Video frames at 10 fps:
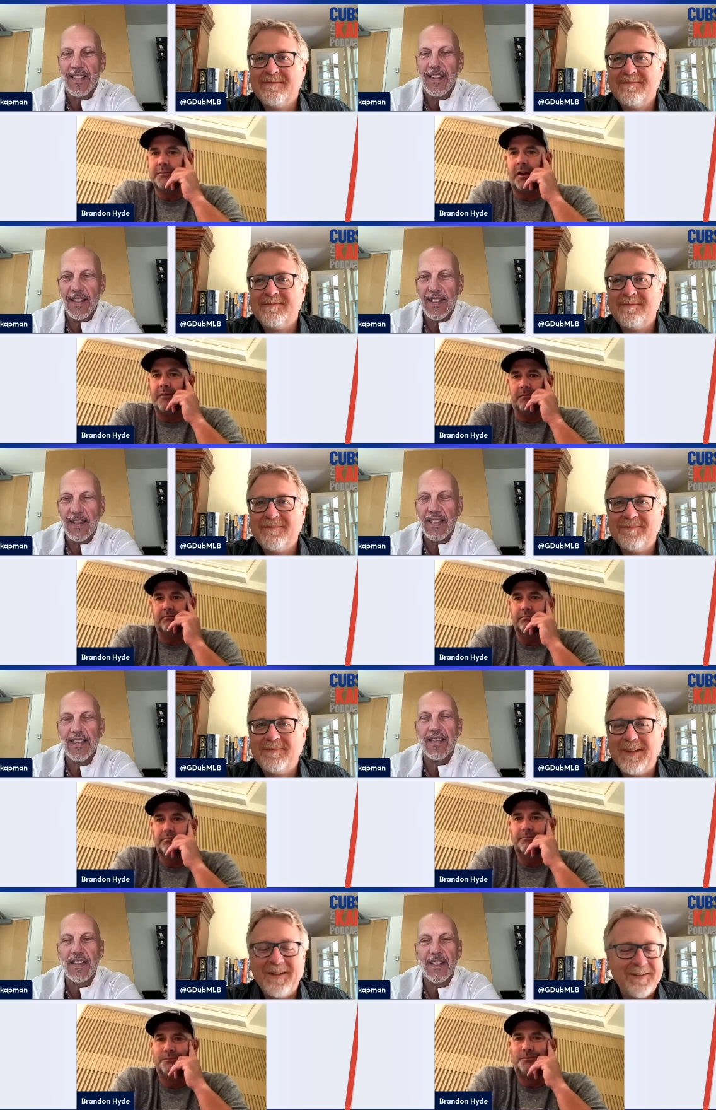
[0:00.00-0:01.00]
Speaker 1: Love him.
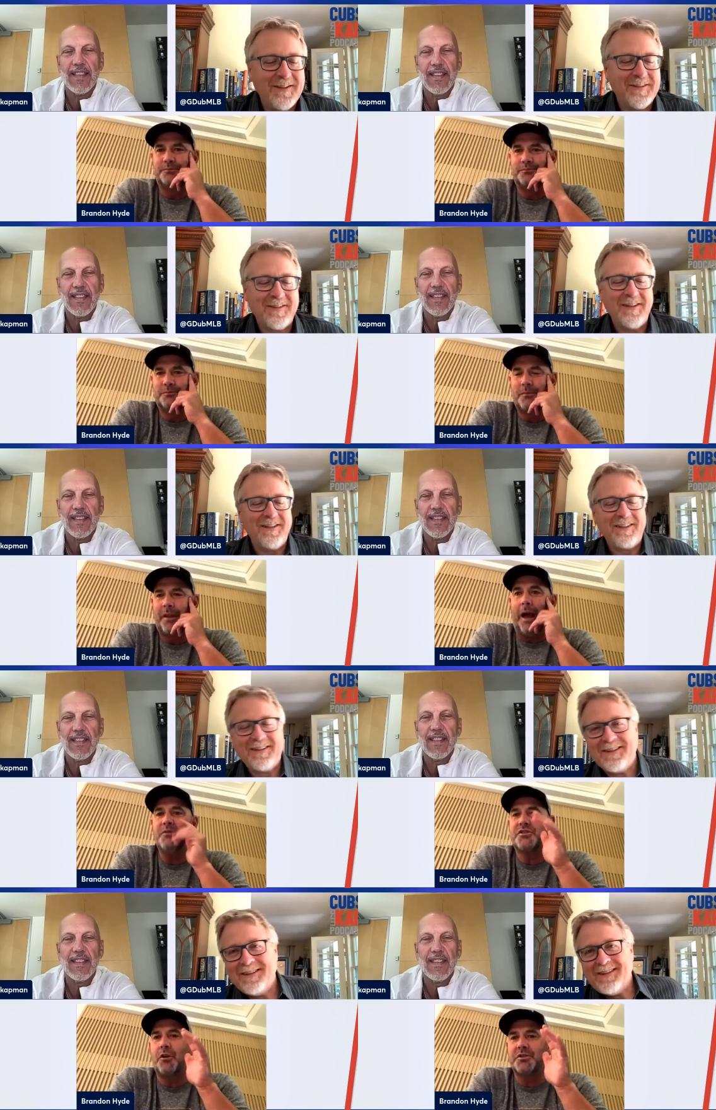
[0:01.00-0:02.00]
Yeah, that's outstanding. I
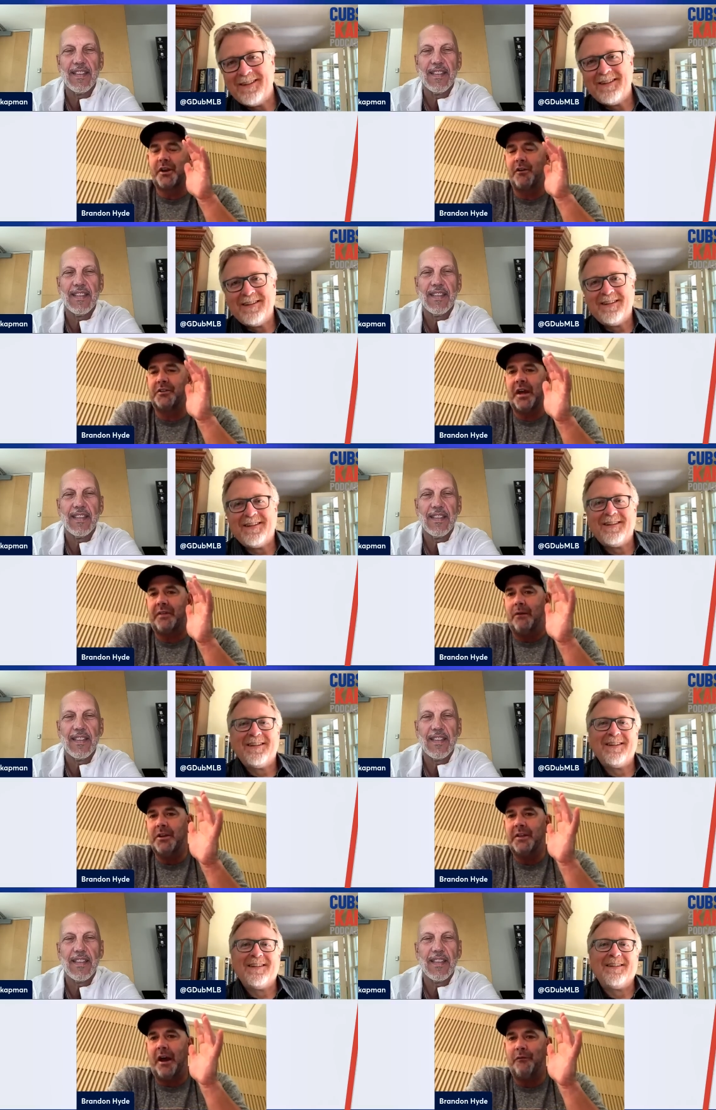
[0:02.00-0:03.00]
was so scared to death.
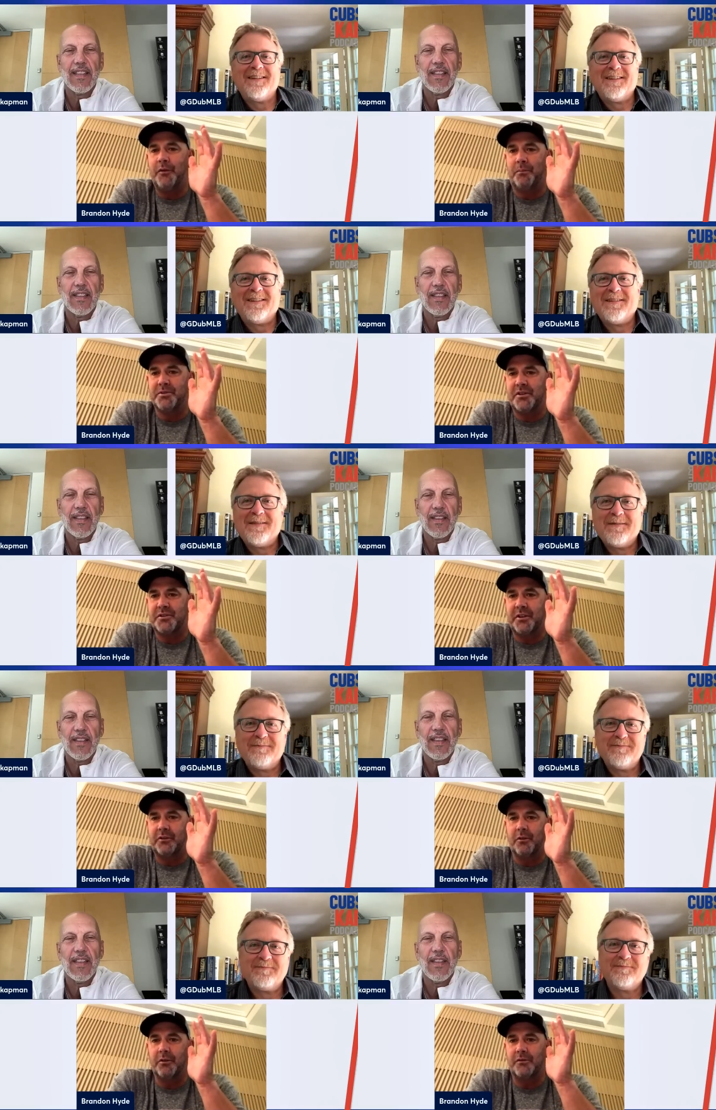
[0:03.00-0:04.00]
I did the outfield
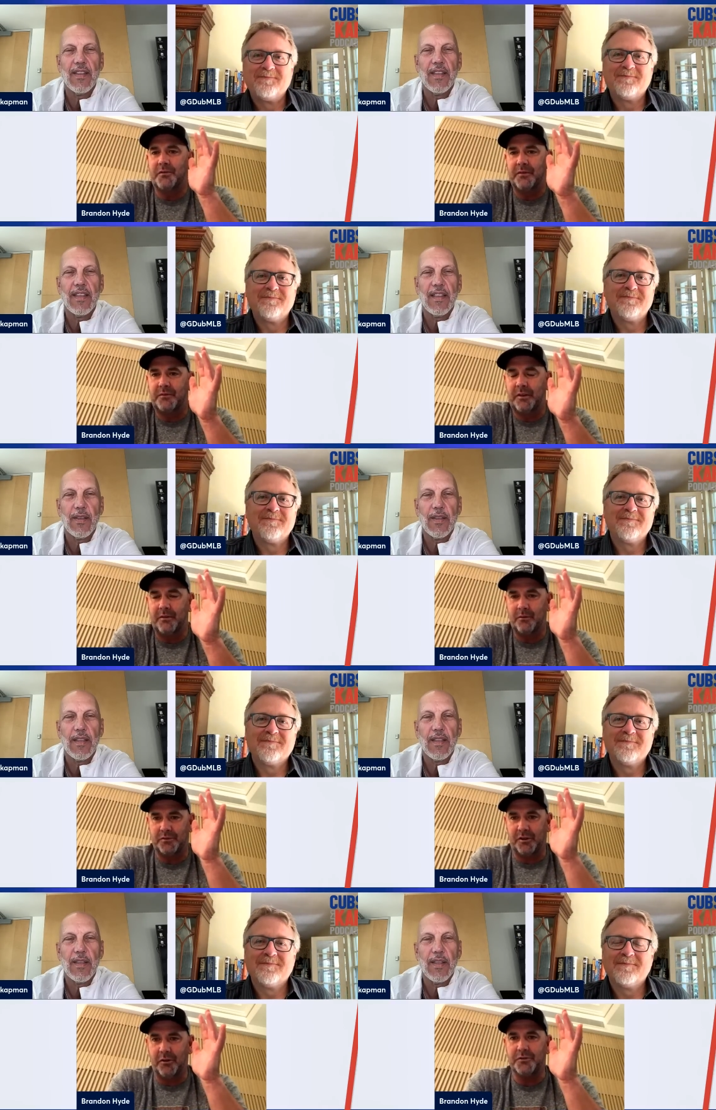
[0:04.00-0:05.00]
positioning during those
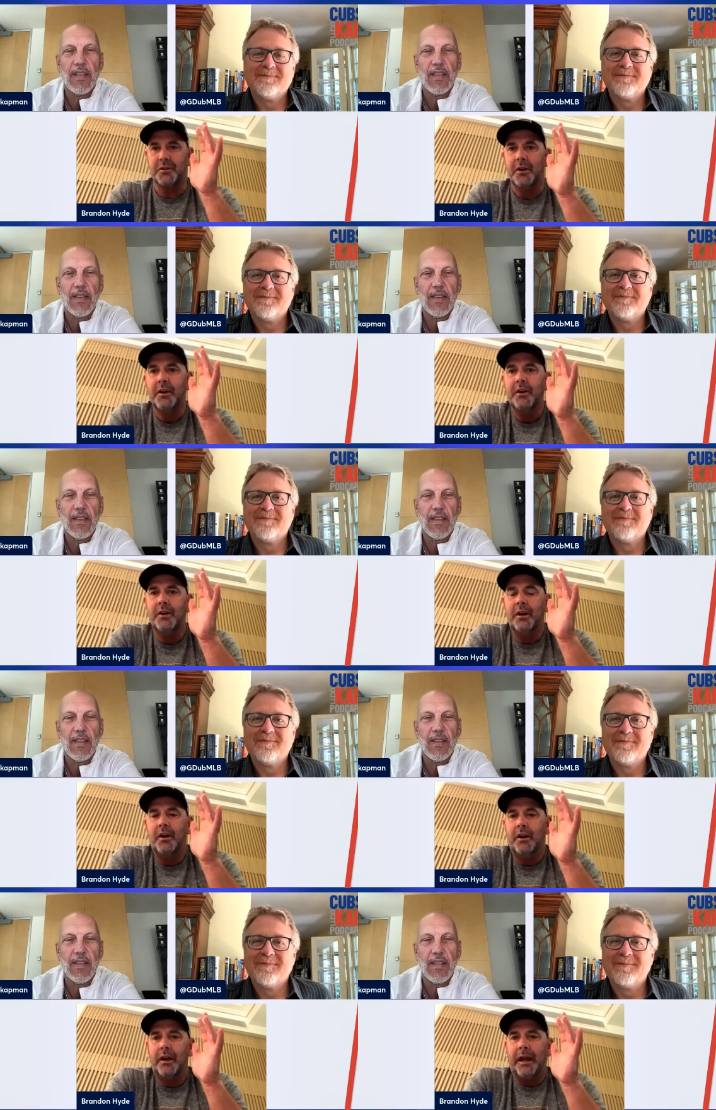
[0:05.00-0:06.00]
those years,
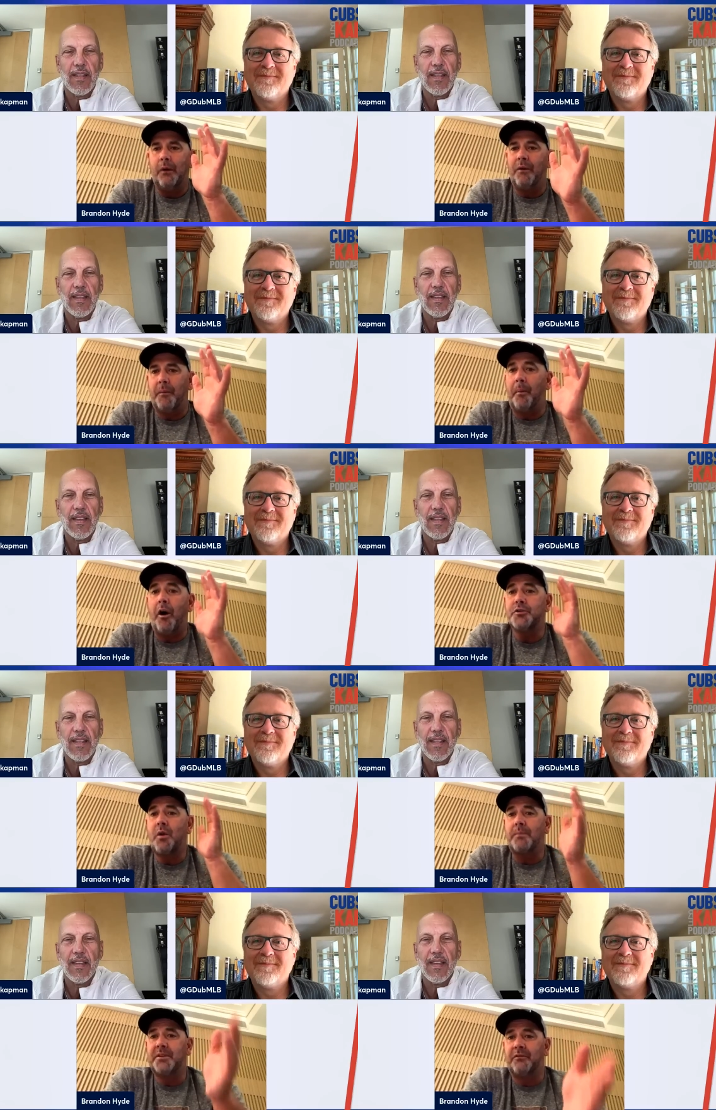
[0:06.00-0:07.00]
and if a ball
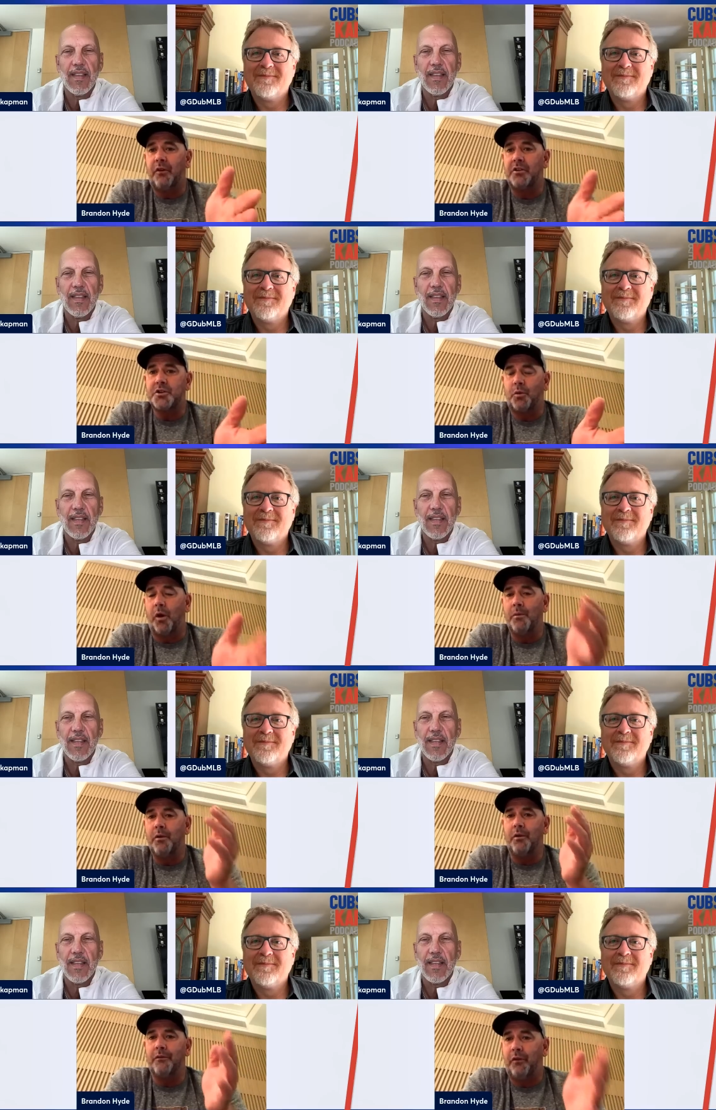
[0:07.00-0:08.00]
dropped in front of Schwarber
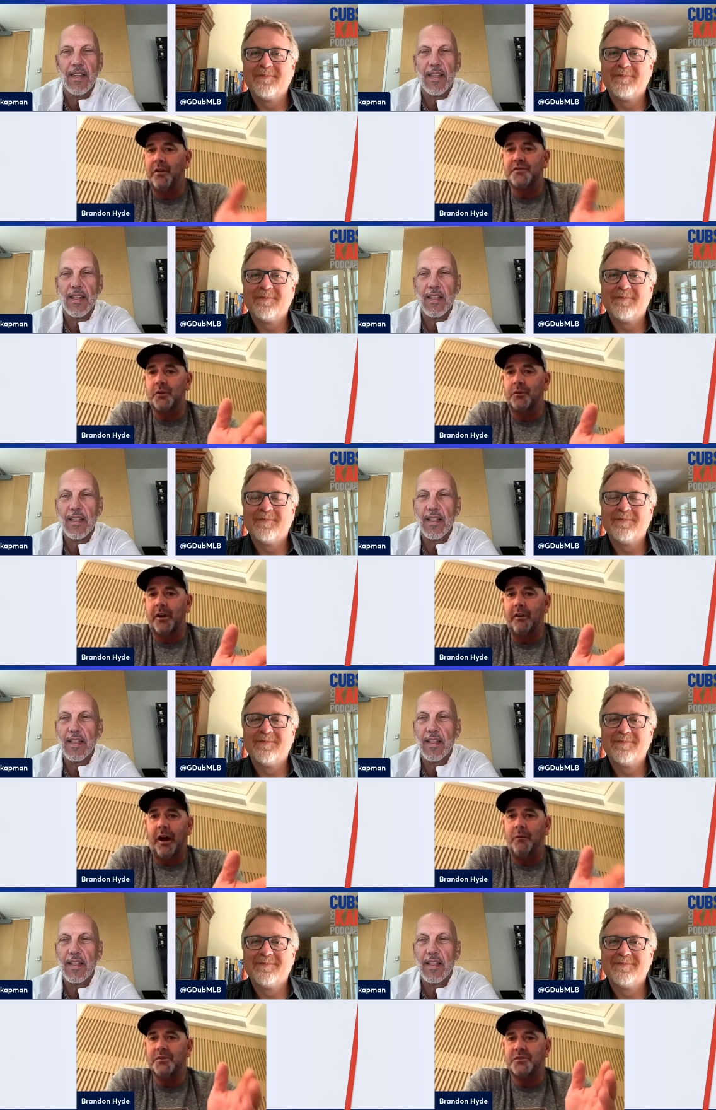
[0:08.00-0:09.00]
or in front of
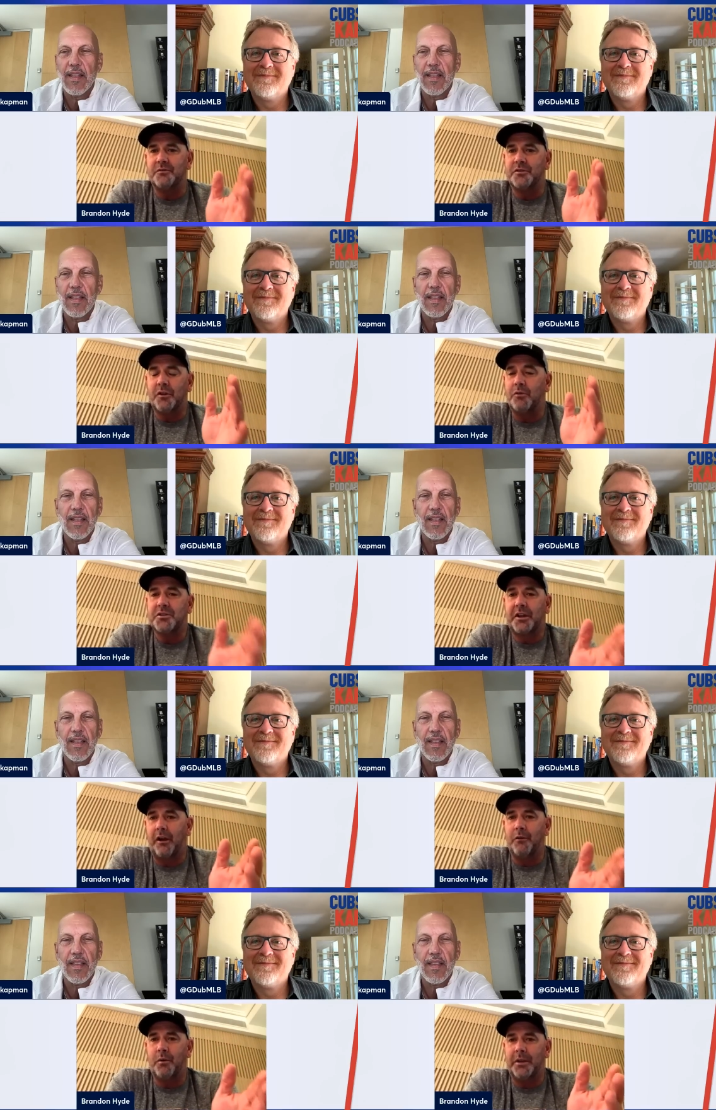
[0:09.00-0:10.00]
Soler, I was so
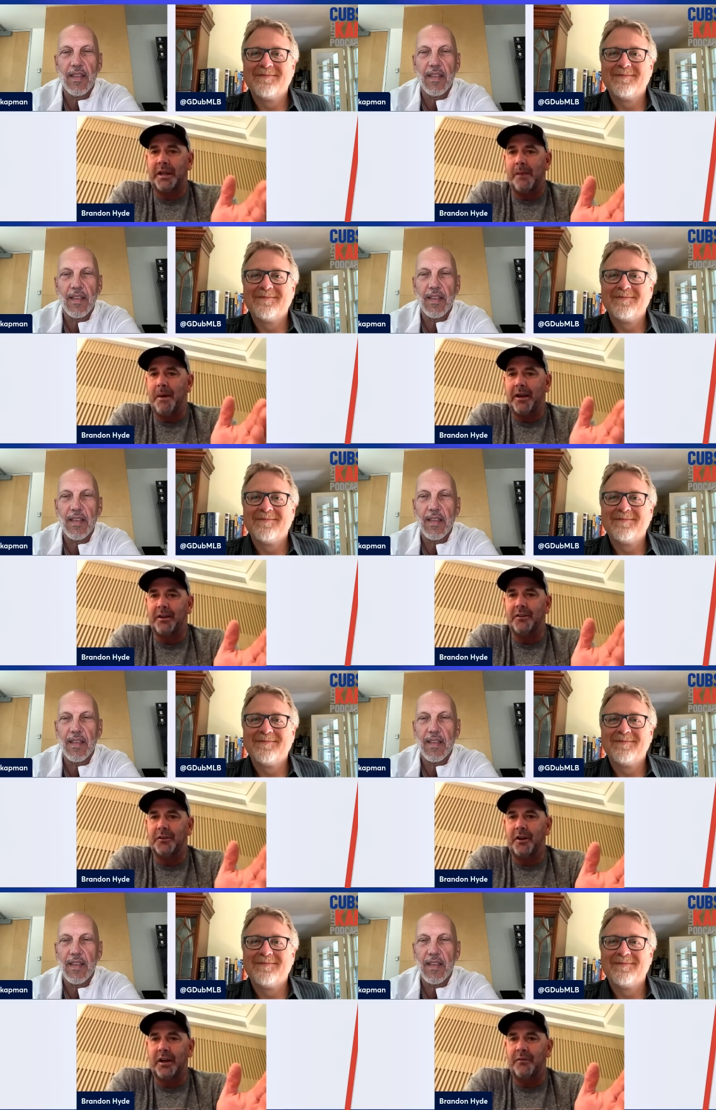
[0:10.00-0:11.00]
scared when he came back into
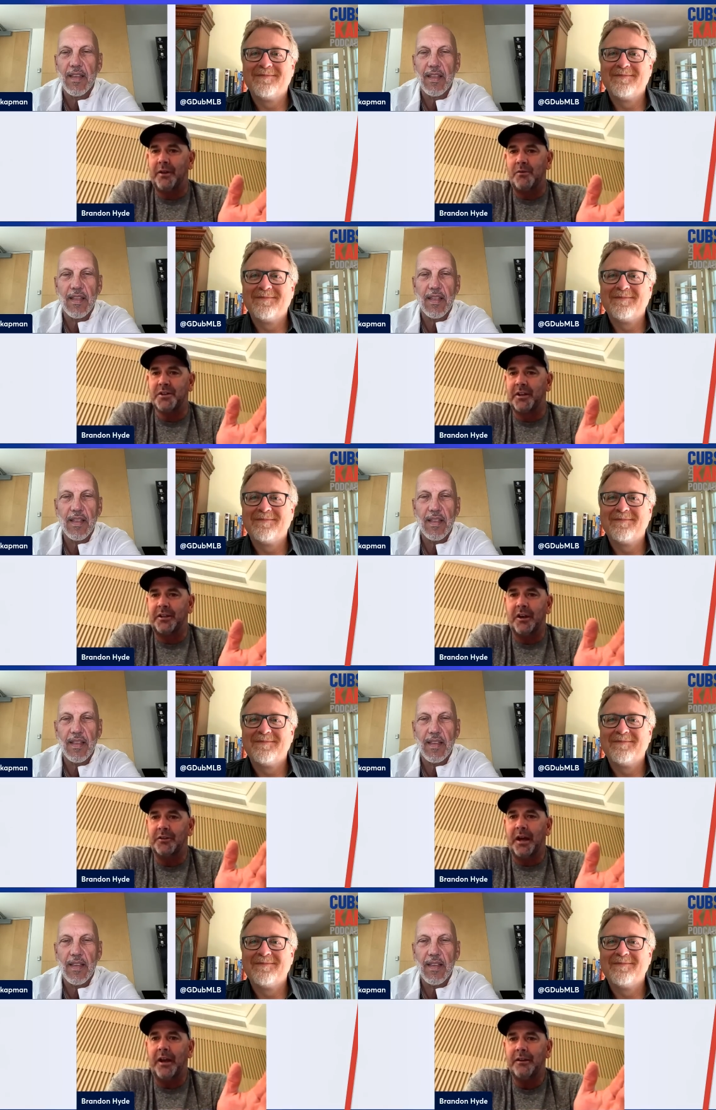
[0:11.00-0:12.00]
the dugout that I was going to get yelled at.